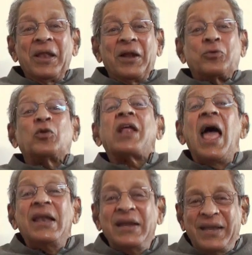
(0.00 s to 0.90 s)
That
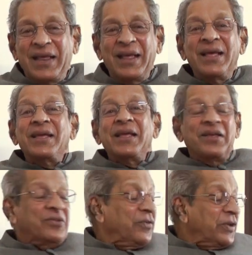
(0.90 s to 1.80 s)
totality
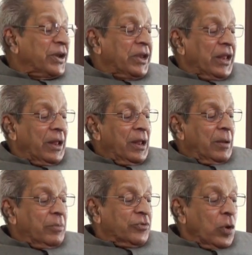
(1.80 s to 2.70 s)
is divinity.
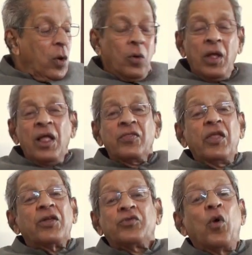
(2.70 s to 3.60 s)
So
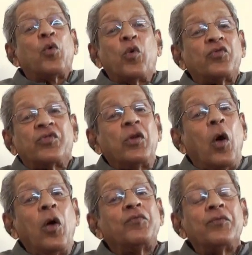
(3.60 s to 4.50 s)
there is no question
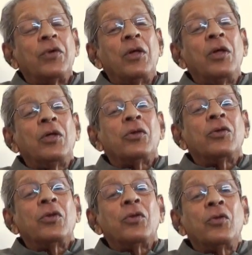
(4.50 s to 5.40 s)
of,
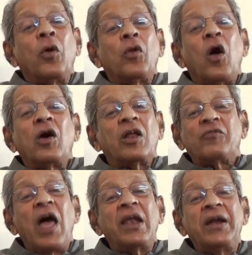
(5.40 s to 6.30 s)
no longer
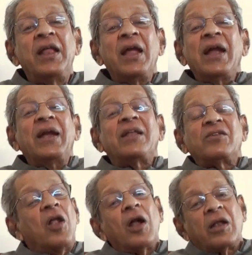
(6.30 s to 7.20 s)
valid. It
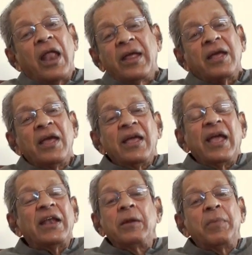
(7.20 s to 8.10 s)
is not like
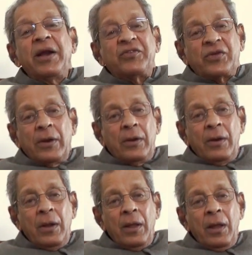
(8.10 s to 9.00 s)
any
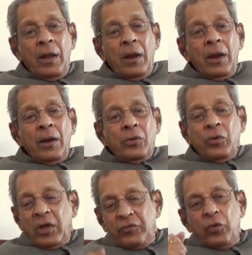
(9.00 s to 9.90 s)
medicine
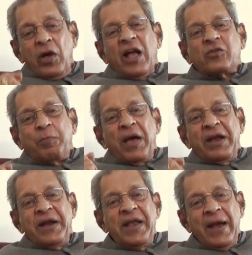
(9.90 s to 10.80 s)
to give you
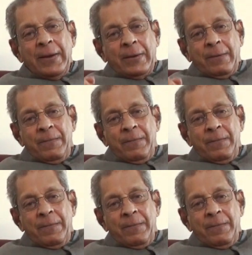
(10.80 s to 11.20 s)
expiry date.